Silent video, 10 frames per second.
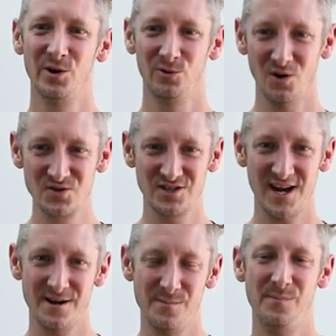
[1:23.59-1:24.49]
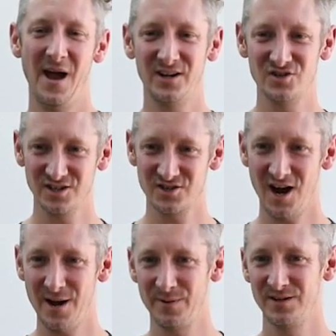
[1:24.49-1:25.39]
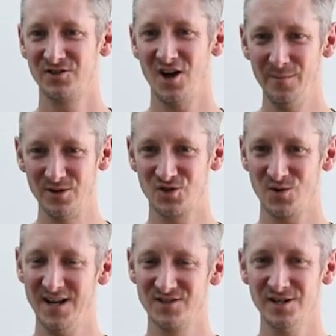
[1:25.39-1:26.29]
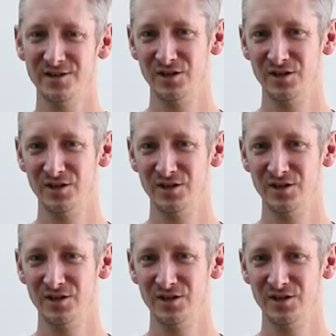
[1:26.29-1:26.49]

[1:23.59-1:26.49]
Roast date, packaging type, time in transit,